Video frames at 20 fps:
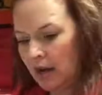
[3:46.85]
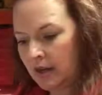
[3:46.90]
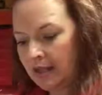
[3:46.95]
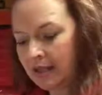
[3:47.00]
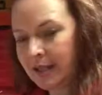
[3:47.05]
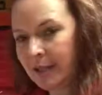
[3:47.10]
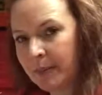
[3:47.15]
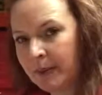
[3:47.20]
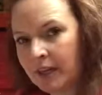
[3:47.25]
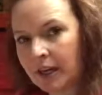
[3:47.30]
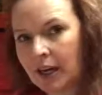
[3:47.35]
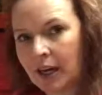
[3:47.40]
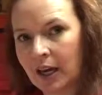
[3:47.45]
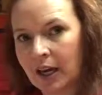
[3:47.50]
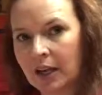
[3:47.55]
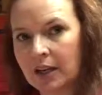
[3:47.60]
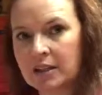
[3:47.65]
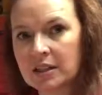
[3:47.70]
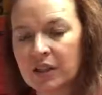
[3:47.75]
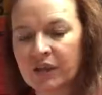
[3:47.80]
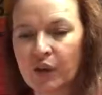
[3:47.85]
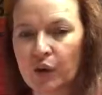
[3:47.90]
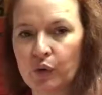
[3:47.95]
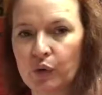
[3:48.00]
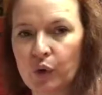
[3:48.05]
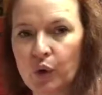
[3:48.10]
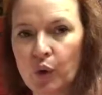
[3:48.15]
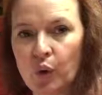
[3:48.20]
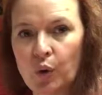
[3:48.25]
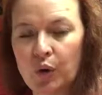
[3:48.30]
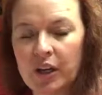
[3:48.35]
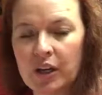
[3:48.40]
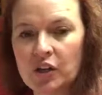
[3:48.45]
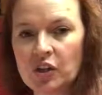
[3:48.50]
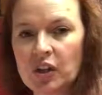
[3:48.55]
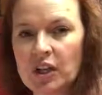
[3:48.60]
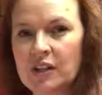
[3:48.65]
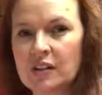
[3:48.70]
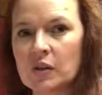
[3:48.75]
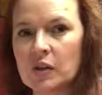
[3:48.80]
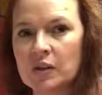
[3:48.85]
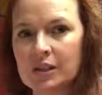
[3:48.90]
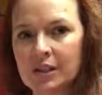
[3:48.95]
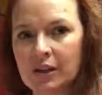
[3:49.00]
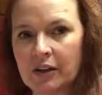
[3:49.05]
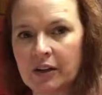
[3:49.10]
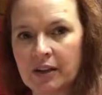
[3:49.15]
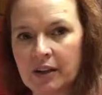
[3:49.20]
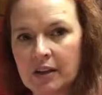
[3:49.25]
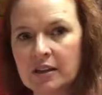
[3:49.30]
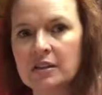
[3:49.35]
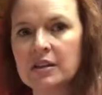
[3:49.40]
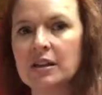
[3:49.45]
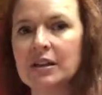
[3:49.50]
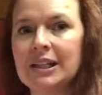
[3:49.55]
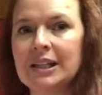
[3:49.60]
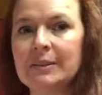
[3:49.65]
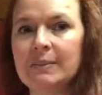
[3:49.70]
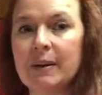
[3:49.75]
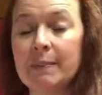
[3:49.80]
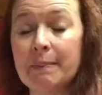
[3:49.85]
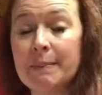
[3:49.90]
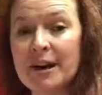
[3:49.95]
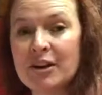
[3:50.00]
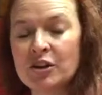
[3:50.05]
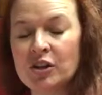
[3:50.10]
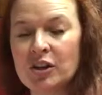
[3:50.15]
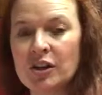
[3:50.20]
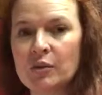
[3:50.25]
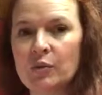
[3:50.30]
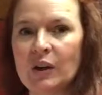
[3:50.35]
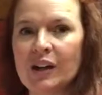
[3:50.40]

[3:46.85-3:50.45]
Some of the kits have got recording sheets because there are things that need to be measured.